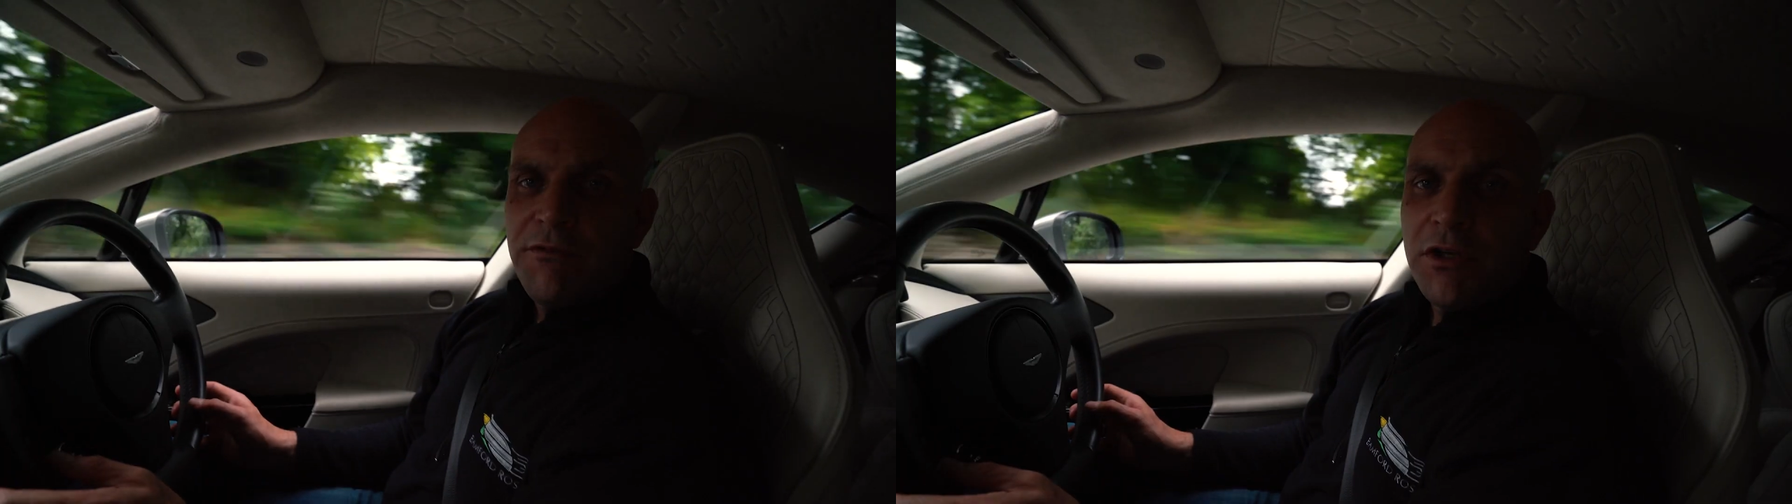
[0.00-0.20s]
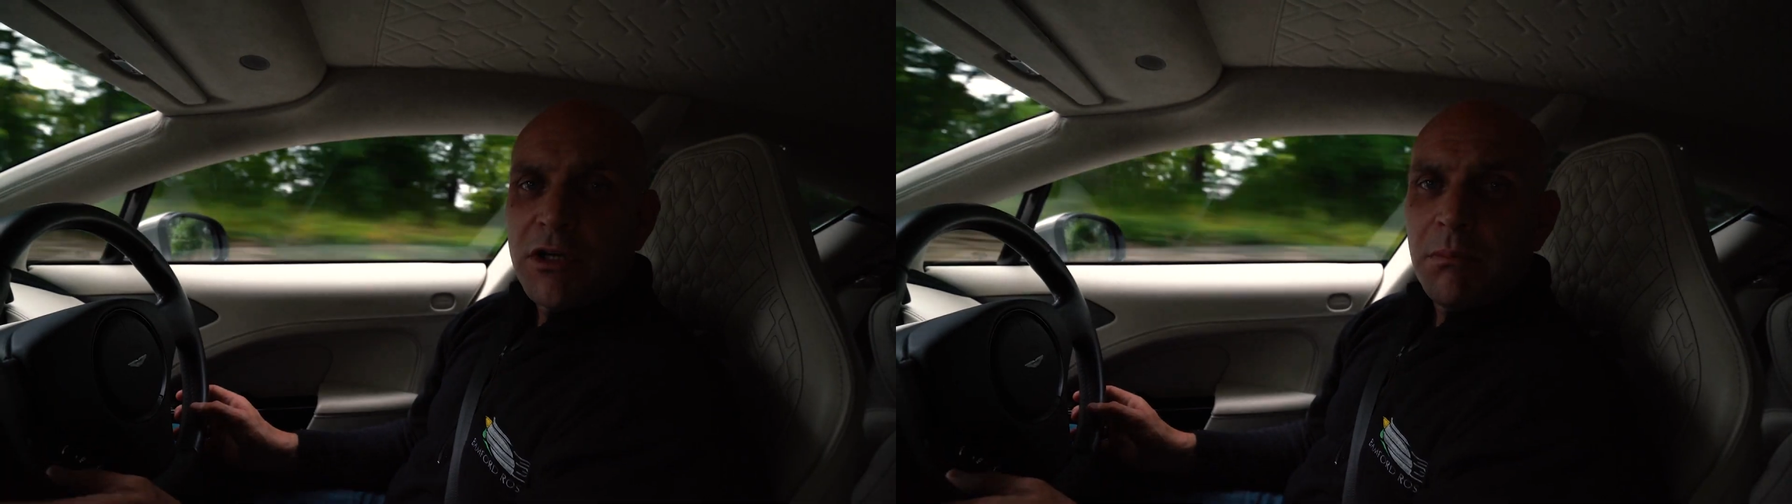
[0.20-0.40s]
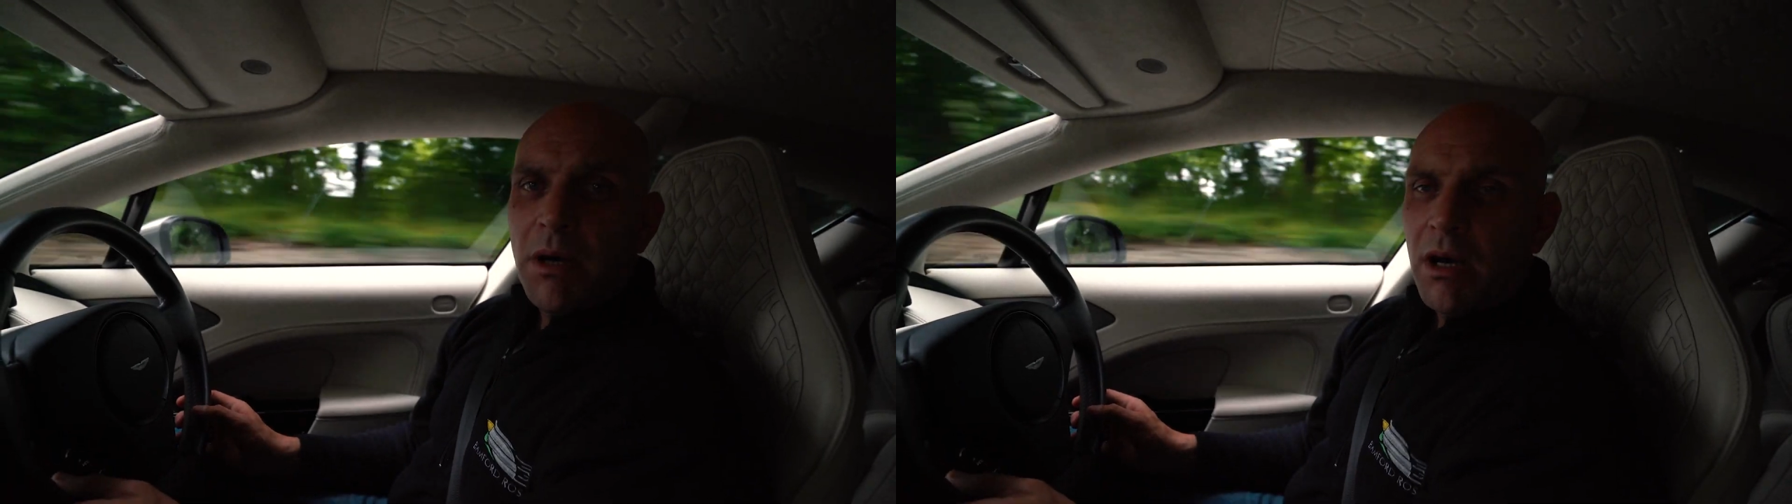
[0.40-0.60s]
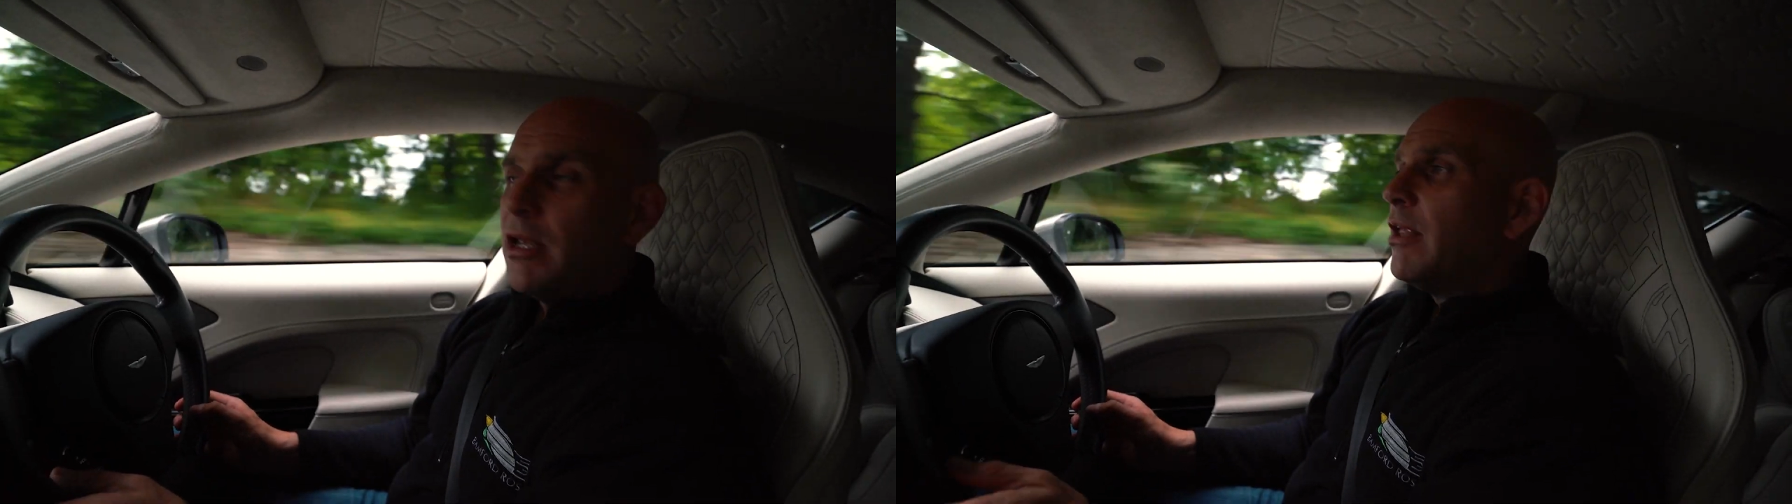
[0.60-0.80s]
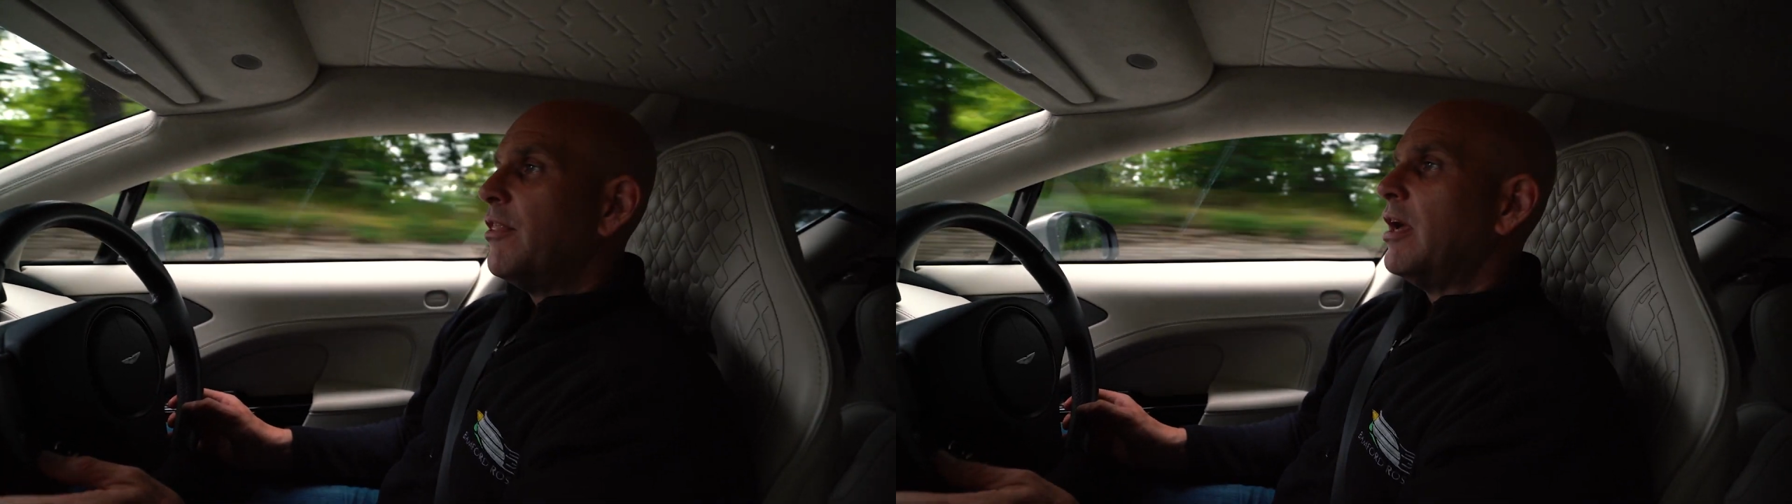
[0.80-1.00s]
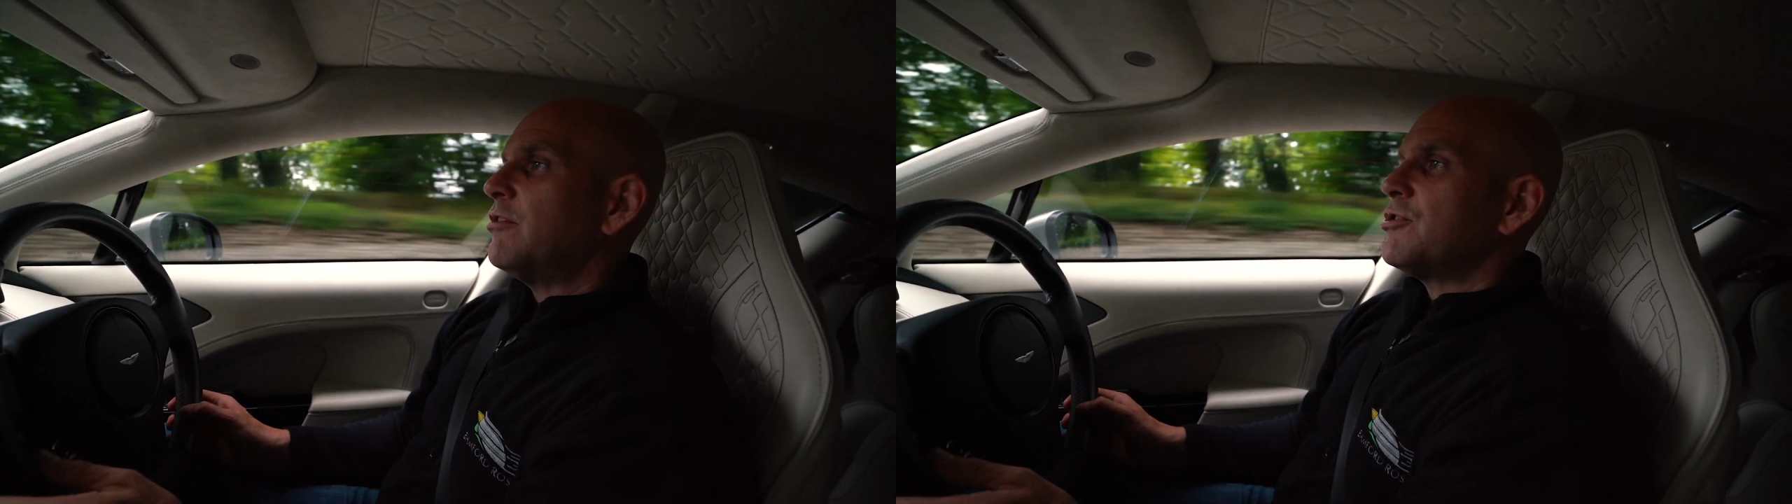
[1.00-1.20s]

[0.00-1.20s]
If you combine that